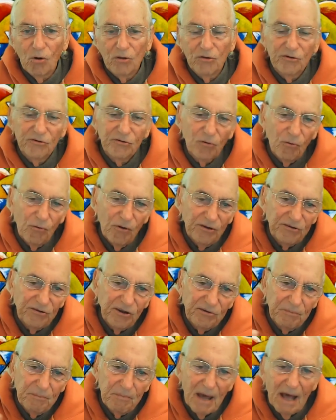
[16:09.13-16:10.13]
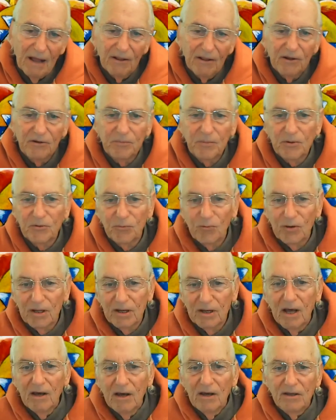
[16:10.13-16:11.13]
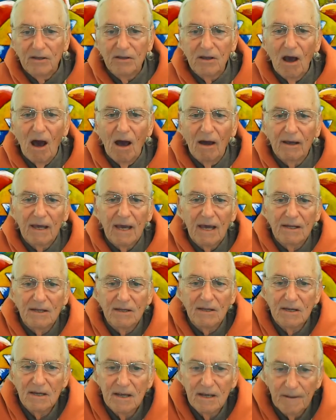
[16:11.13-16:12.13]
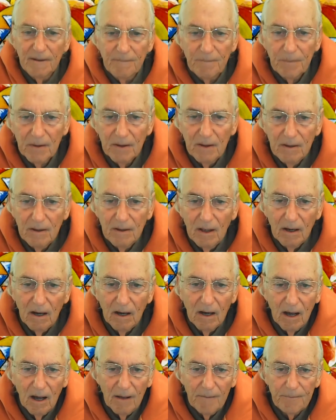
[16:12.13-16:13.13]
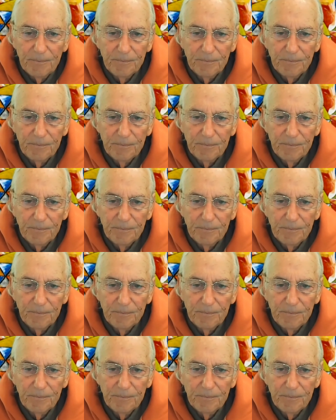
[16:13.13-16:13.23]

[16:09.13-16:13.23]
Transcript: There's always this balance between yang and yin, uh,